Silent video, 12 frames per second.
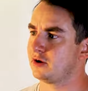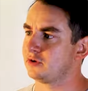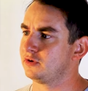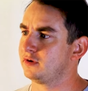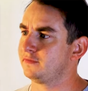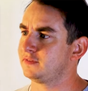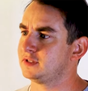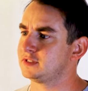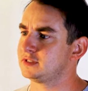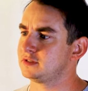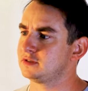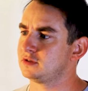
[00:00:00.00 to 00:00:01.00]
I don't know if
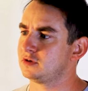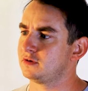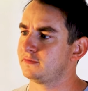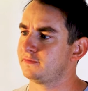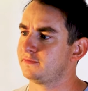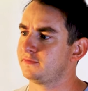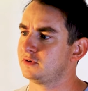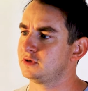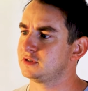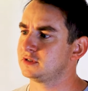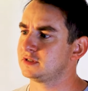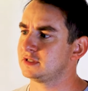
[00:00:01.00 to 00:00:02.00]
this is their
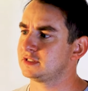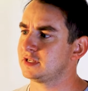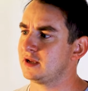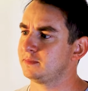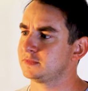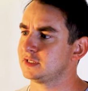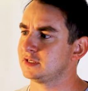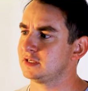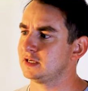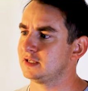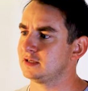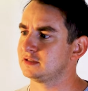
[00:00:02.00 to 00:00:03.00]
first attempt in
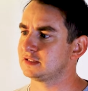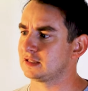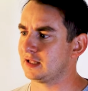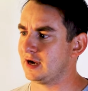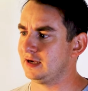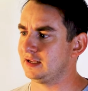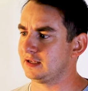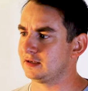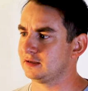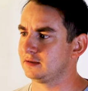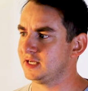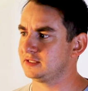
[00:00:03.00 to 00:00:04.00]
getting into lighting,
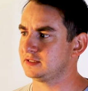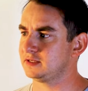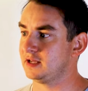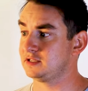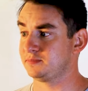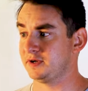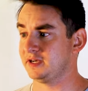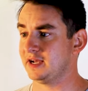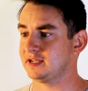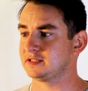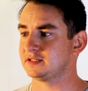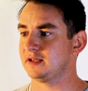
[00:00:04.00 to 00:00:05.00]
but it's pretty
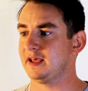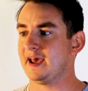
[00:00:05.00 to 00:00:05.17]
nice.